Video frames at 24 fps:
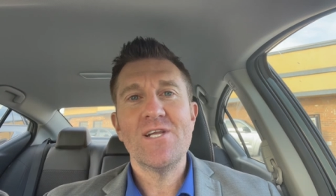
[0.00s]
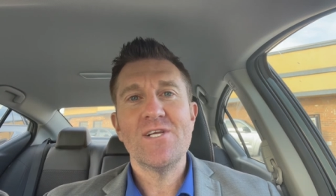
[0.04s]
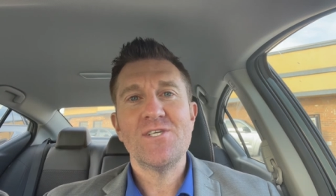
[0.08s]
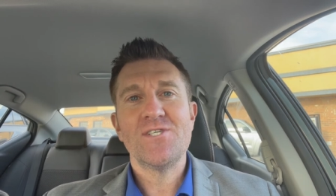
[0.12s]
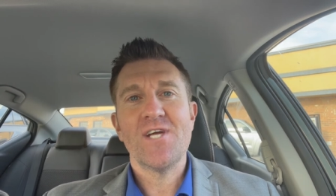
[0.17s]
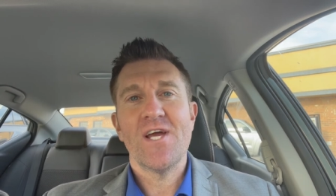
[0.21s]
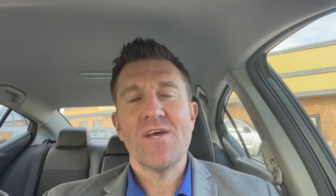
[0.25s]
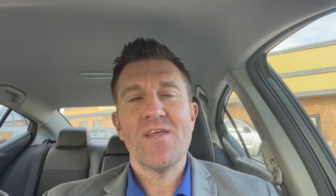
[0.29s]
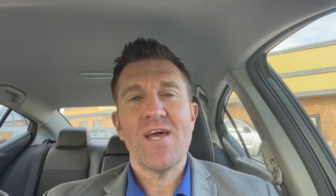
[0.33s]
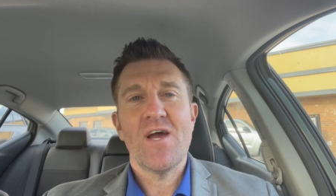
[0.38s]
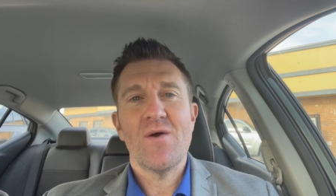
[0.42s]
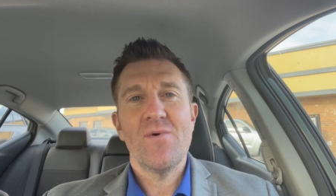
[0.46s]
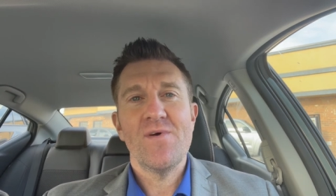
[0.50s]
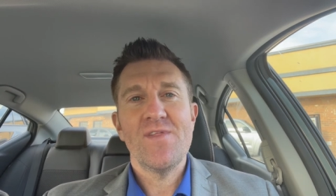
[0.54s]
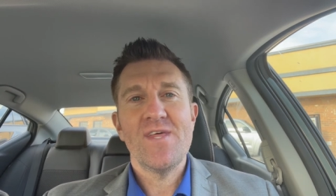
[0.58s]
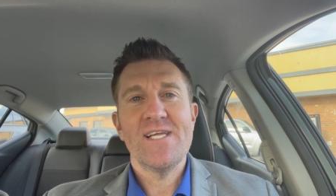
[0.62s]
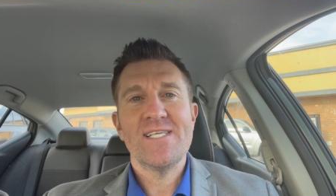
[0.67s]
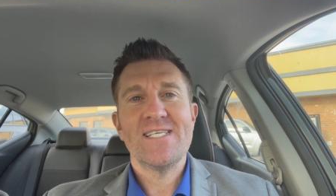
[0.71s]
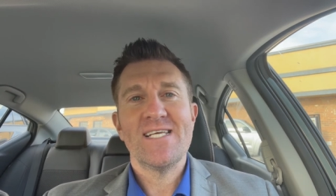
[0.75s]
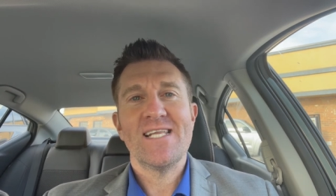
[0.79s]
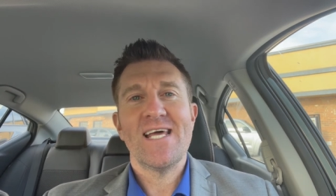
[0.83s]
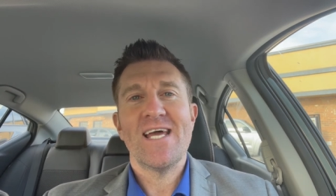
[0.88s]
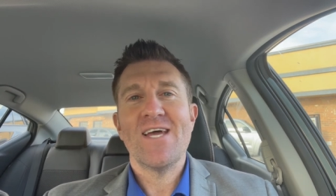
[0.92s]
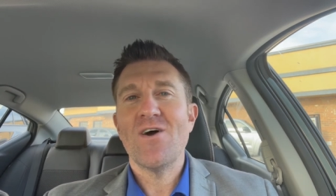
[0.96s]
to share that with you
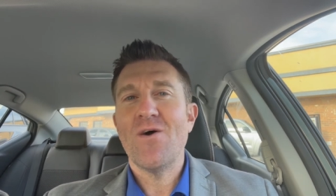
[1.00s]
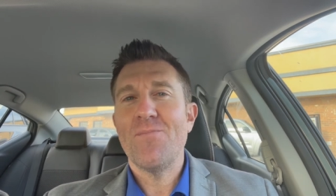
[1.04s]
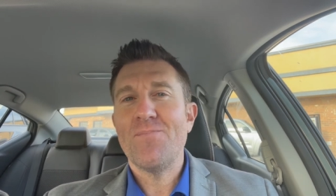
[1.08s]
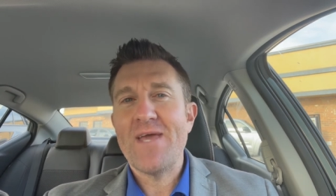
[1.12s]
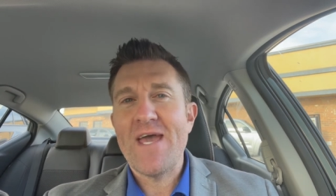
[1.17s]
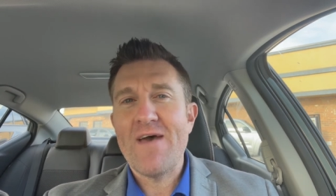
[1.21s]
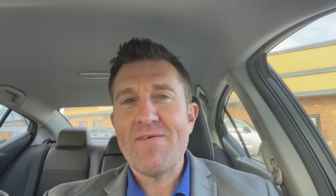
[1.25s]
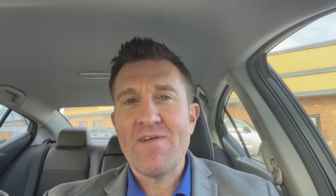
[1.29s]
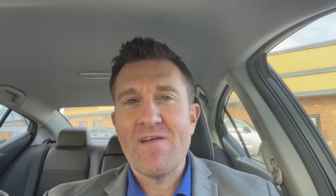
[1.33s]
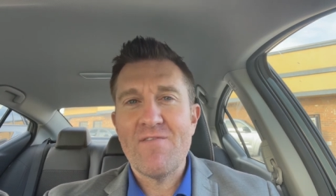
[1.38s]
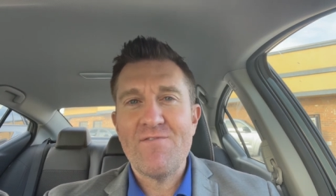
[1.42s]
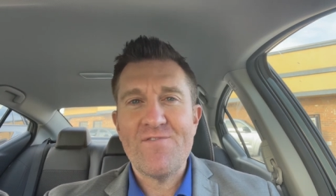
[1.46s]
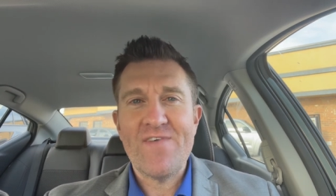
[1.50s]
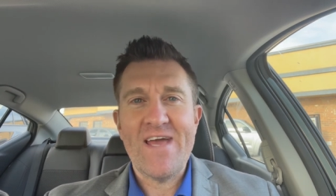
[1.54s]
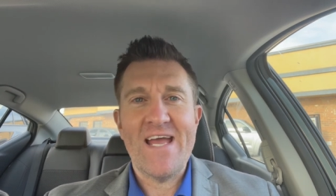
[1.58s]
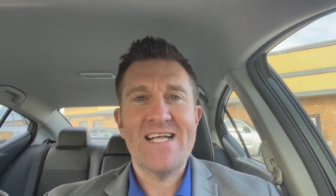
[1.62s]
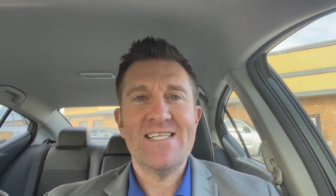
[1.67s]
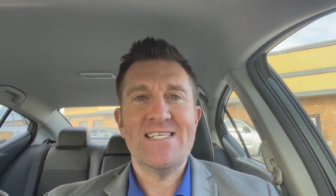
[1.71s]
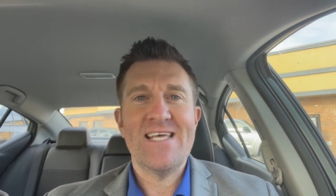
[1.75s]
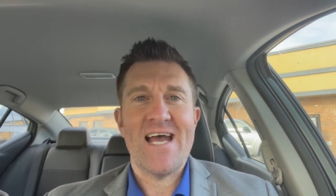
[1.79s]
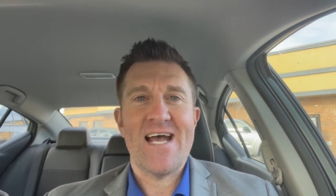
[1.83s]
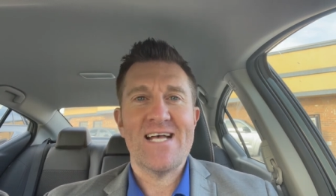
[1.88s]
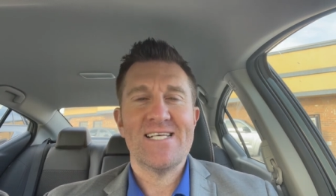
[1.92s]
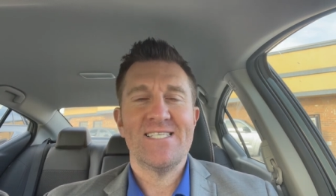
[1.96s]
today. Hope you have a
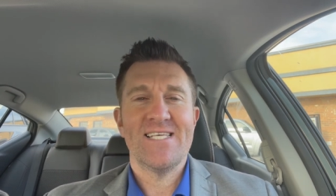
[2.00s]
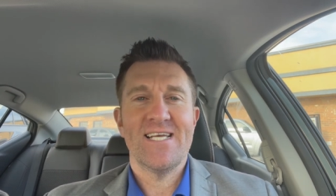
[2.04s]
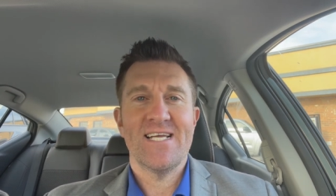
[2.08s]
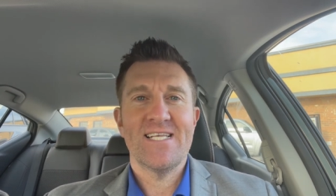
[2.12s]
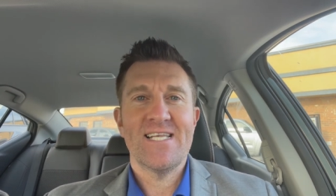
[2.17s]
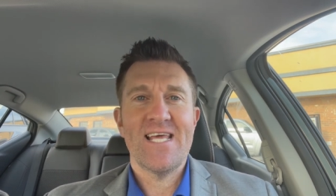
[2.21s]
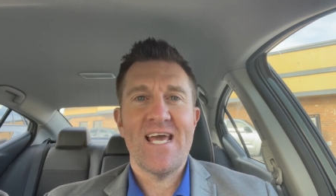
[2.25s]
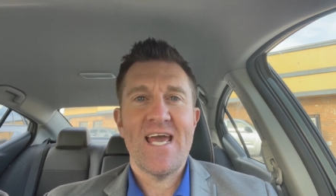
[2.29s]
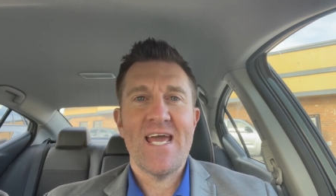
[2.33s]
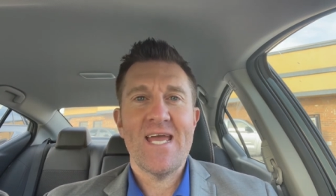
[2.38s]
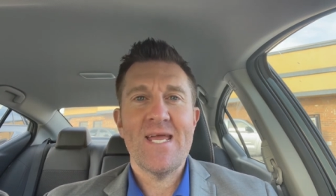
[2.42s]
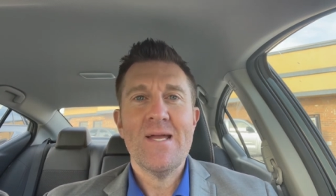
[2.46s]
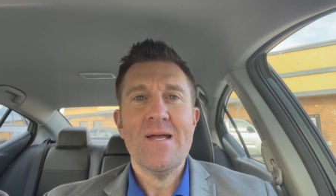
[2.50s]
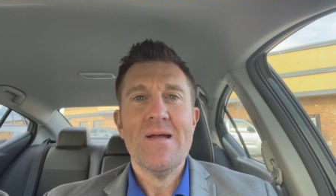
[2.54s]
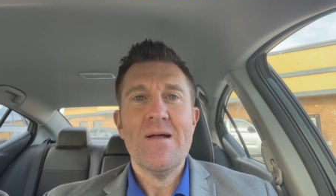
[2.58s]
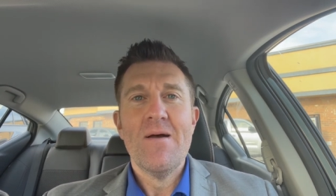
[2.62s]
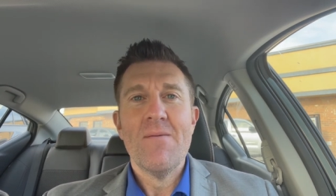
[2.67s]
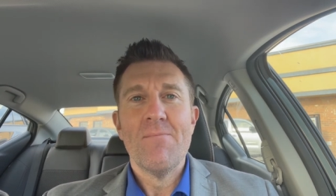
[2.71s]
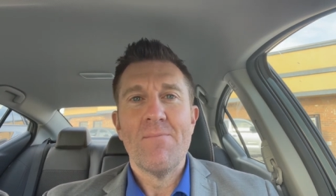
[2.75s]
fantastic day.